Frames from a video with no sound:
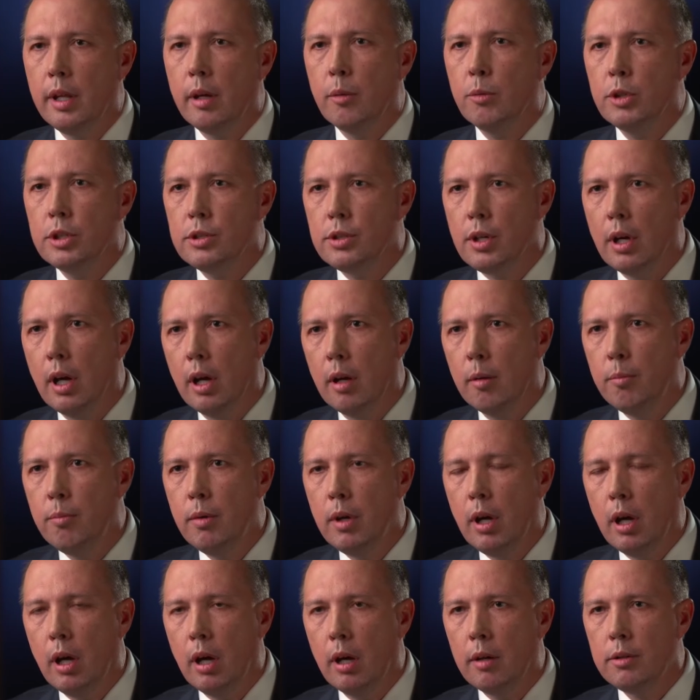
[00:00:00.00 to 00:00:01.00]
Well, there was
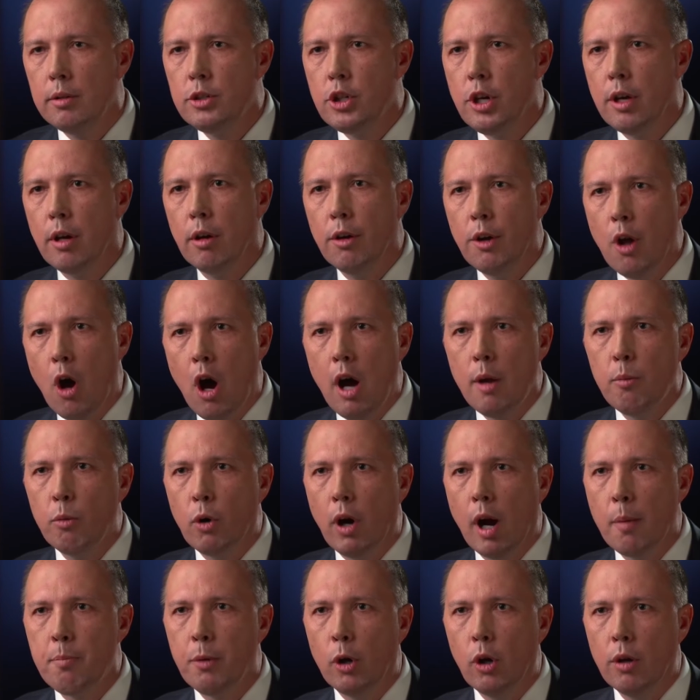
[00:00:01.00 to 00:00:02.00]
Channel 9
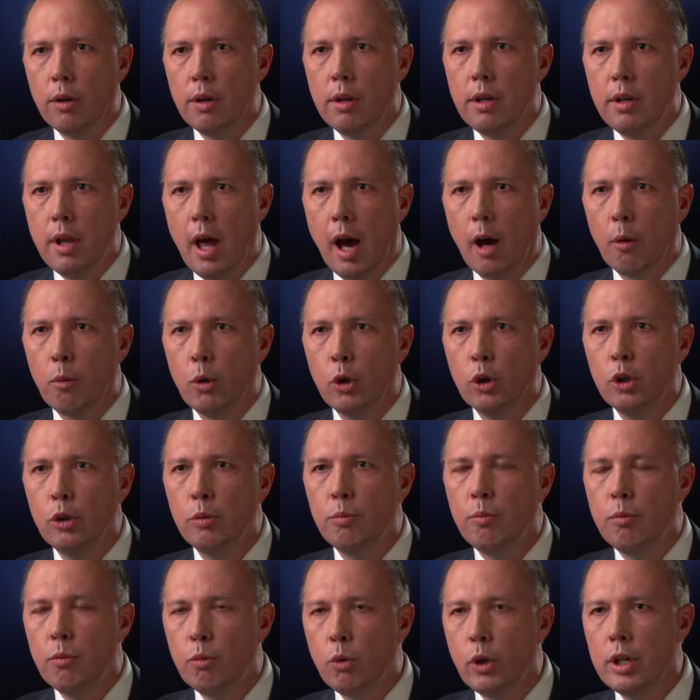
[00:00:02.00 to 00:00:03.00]
were up on
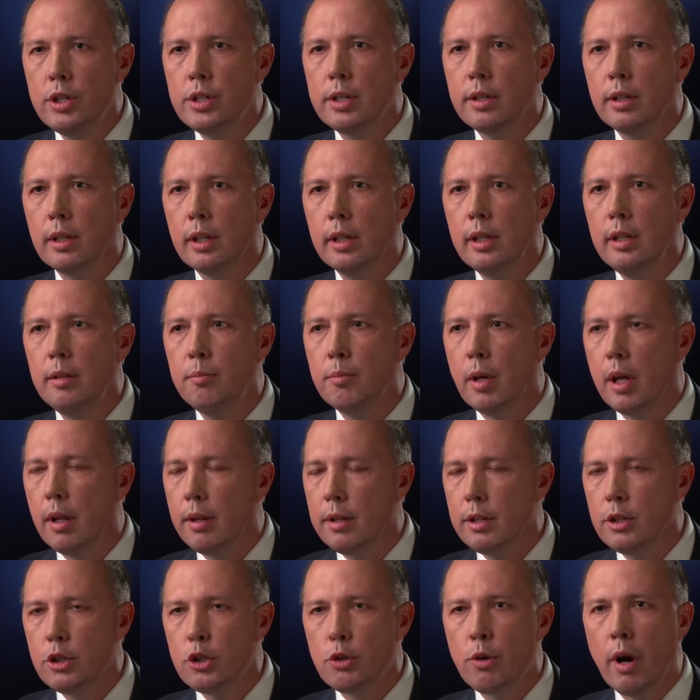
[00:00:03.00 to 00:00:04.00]
Nauru recently,
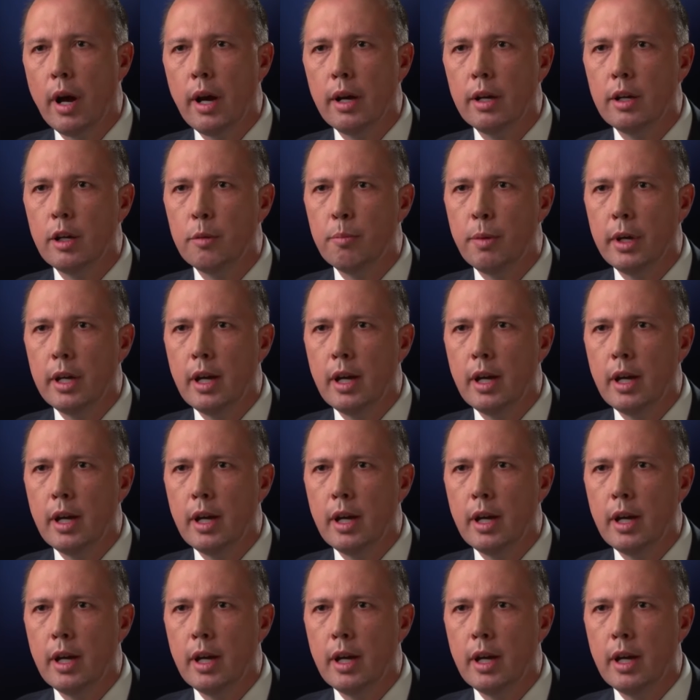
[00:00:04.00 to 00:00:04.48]
the Australian